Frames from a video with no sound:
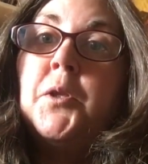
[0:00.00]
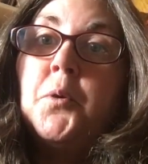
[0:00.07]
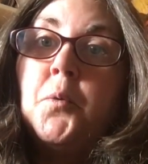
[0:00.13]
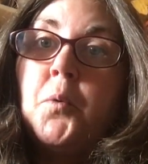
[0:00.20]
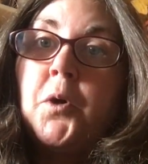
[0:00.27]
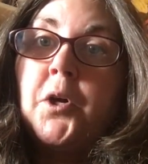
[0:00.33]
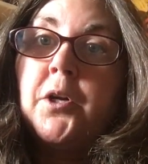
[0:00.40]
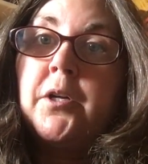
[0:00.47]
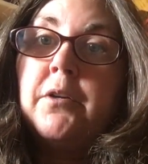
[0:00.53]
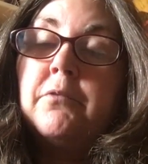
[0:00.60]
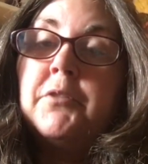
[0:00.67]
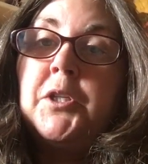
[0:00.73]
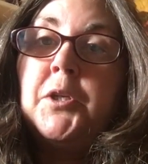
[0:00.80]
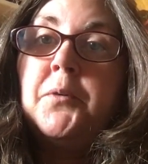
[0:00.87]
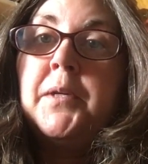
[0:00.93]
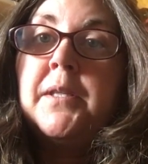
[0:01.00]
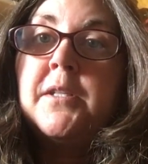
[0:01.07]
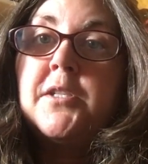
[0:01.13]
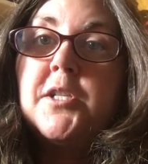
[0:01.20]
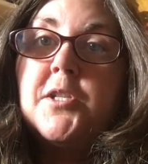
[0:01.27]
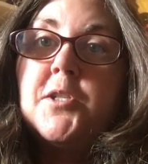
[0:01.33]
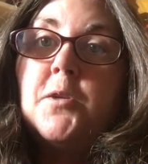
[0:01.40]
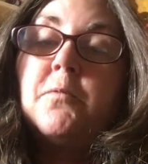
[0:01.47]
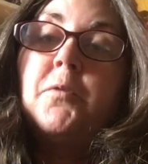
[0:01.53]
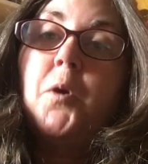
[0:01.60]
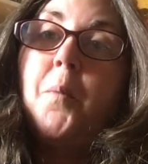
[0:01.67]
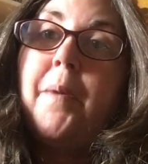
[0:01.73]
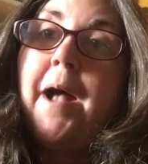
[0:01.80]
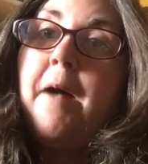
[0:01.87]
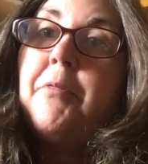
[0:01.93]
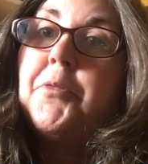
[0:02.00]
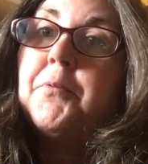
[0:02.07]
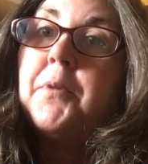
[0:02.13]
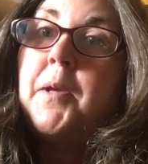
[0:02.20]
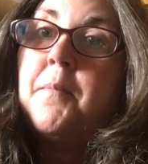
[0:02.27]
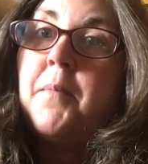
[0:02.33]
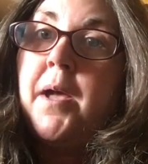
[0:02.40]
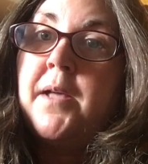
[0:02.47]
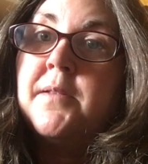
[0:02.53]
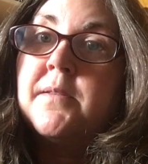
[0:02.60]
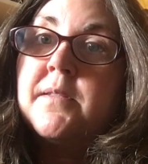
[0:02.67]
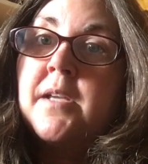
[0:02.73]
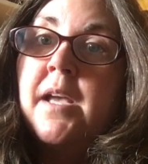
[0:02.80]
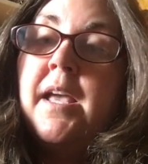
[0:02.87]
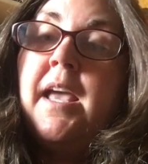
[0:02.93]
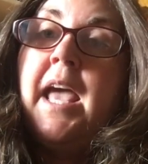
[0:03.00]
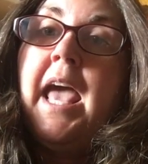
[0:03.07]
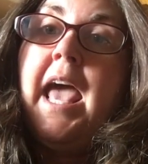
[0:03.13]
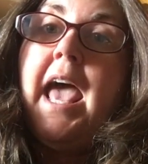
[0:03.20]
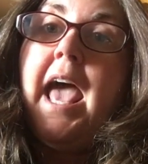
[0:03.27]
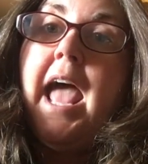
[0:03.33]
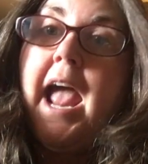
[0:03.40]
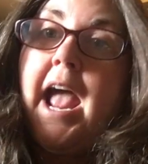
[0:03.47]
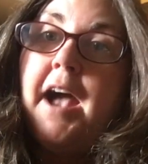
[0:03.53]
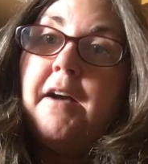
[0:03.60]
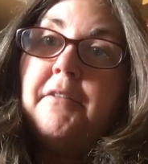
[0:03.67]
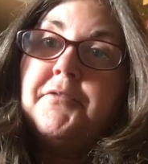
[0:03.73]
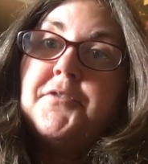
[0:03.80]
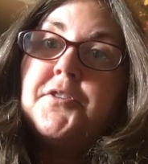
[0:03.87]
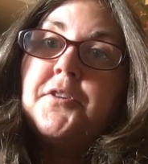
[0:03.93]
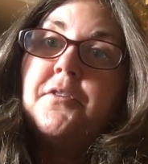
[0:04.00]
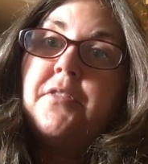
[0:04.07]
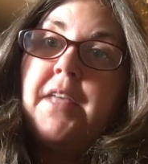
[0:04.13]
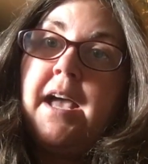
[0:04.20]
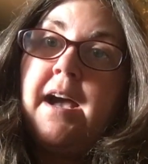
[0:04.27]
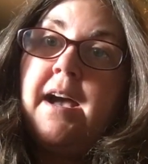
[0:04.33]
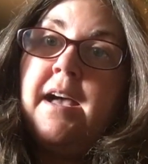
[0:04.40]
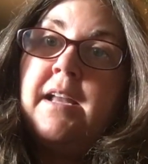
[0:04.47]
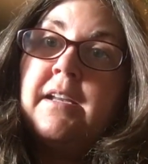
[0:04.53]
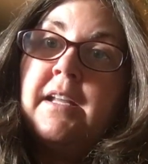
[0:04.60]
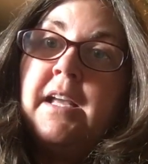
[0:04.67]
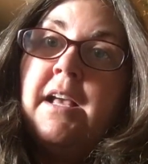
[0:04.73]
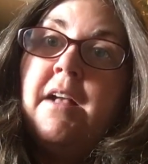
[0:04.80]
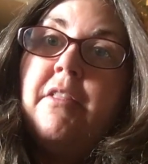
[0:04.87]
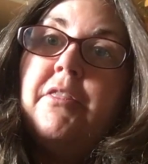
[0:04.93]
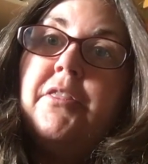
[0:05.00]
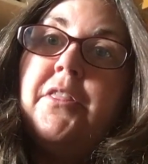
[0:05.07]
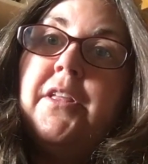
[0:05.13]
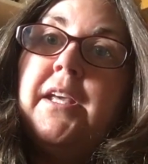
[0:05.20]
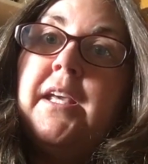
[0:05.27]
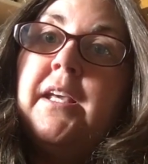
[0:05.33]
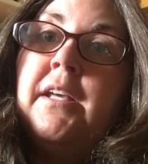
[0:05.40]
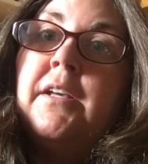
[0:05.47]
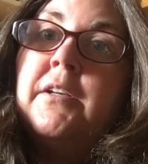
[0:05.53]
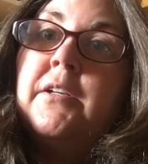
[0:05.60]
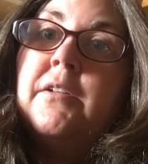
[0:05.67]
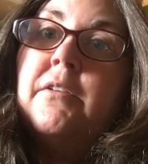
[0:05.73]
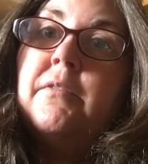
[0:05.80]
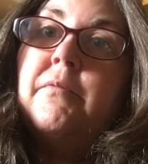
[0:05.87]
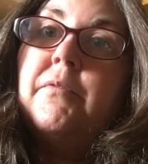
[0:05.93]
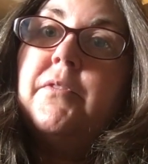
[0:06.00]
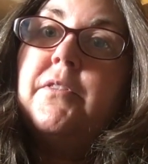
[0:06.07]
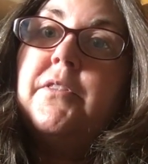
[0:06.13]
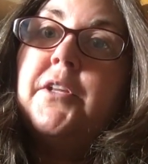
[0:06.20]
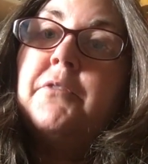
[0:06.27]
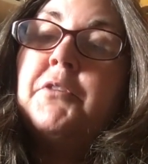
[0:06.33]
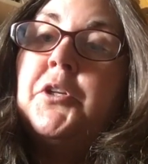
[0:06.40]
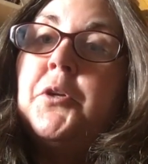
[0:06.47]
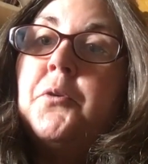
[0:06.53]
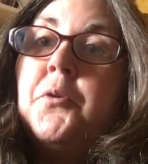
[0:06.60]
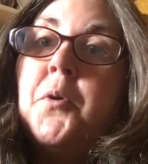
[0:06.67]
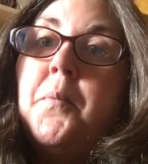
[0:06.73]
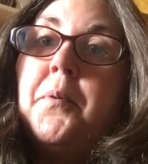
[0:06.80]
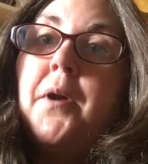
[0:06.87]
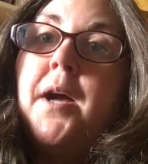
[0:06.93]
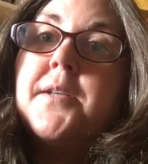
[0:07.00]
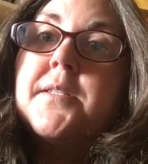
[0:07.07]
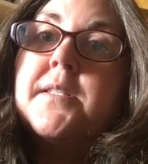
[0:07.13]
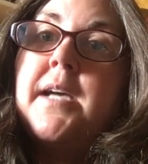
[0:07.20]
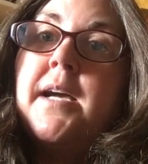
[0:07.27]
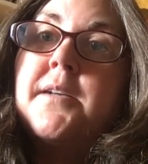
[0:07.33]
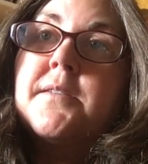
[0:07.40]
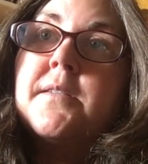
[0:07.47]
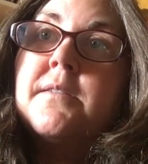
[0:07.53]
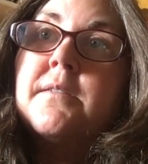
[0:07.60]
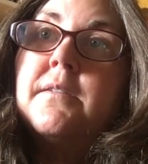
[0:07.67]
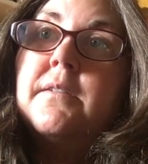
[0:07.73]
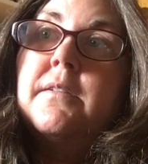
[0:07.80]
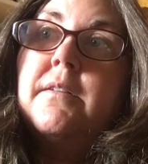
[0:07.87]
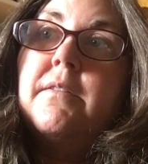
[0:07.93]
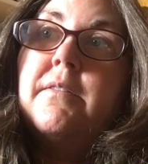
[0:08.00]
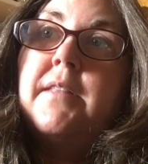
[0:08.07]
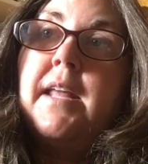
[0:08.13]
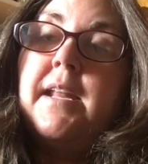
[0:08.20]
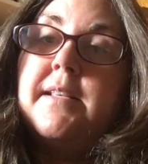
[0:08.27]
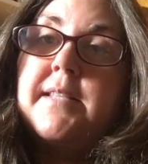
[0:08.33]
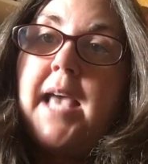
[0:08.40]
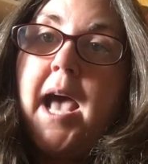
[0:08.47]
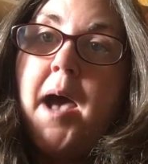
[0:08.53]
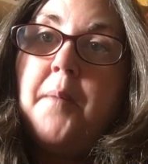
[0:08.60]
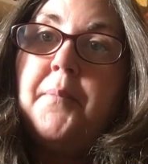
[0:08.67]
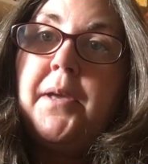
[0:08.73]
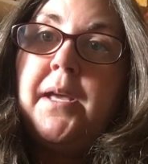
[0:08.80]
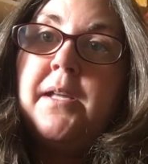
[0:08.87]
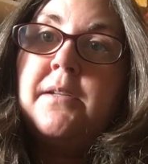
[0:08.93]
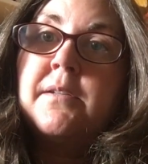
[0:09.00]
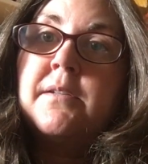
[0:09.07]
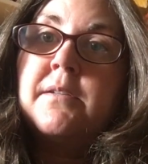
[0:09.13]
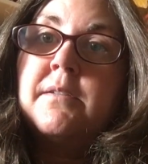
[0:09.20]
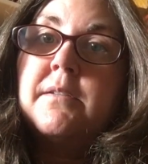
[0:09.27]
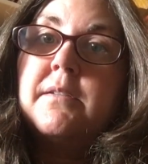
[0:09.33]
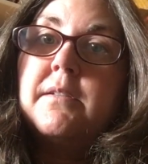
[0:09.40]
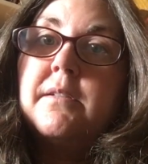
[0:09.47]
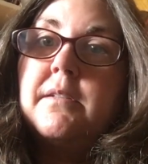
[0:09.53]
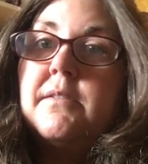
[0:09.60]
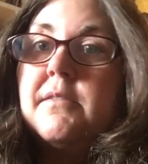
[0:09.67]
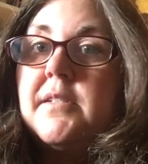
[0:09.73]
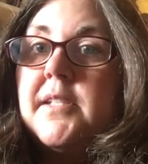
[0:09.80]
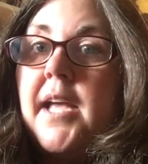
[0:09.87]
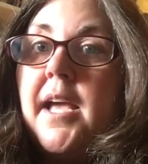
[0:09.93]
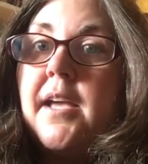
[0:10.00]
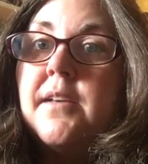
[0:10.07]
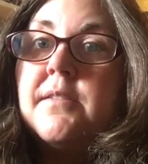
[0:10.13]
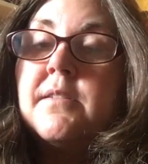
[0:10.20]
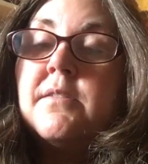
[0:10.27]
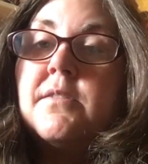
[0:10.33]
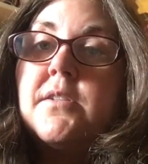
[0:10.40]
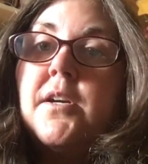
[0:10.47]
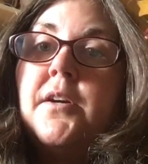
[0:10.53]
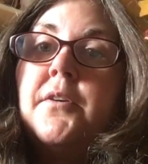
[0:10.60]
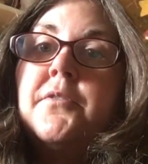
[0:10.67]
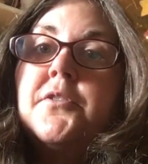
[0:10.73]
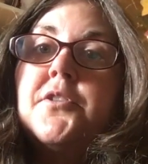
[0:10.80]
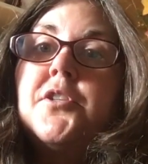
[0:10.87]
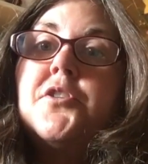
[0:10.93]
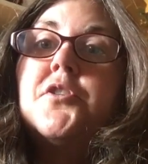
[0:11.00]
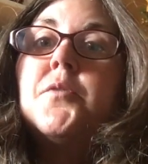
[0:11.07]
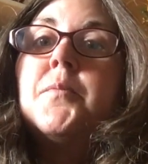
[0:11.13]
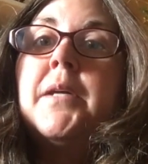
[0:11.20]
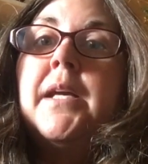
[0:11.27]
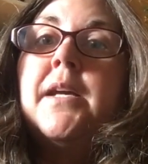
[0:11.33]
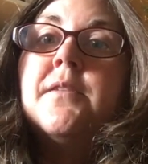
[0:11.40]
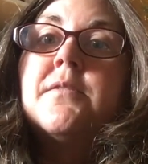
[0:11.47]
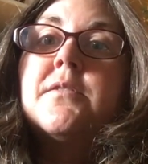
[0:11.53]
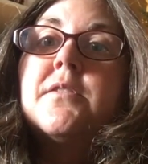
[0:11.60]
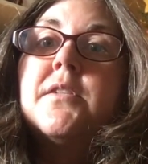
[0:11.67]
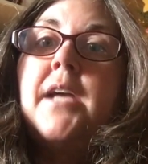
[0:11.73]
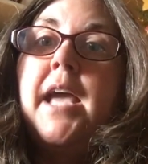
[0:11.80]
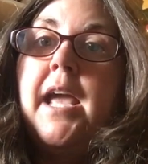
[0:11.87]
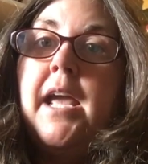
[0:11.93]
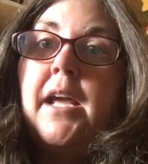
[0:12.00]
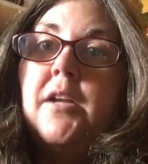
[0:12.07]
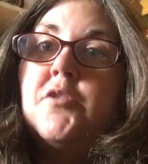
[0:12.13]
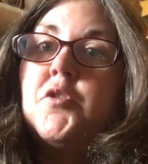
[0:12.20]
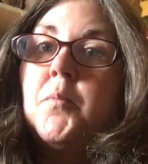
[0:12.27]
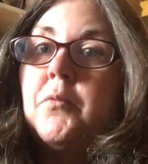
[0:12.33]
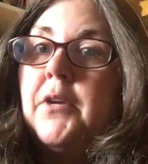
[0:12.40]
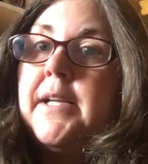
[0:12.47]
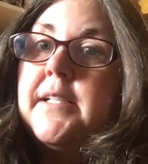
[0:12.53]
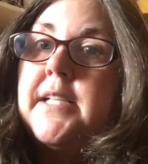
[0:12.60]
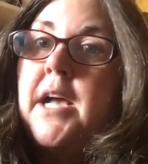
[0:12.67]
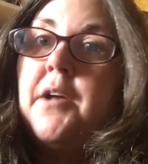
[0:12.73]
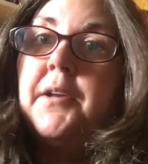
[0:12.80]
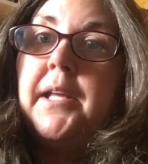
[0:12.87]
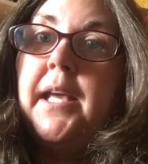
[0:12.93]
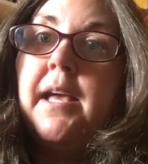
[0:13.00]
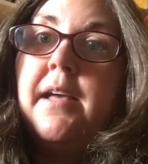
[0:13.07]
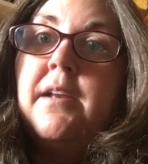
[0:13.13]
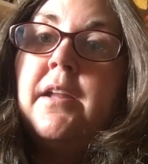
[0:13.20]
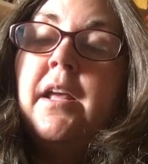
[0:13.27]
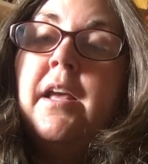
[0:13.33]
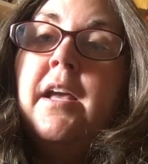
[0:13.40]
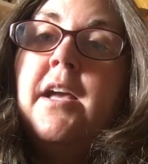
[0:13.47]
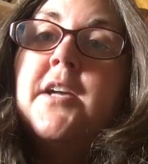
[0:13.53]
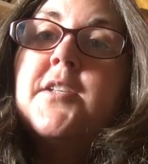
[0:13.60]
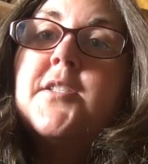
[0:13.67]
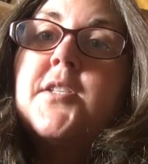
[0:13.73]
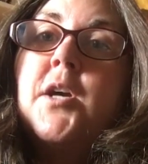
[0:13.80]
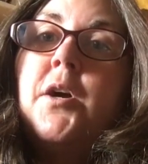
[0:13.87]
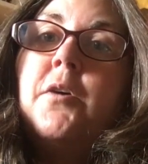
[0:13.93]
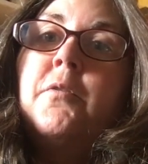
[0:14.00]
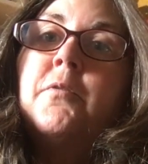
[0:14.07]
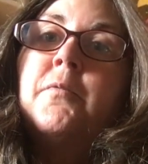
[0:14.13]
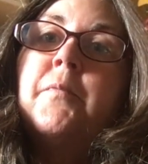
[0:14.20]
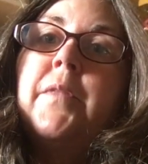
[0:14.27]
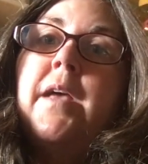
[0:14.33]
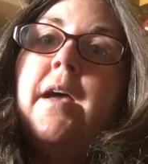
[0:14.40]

work of renewing the tissue for about 3 months. After that, the renewal process that has happened stays until the tissue begins to age or break down again. So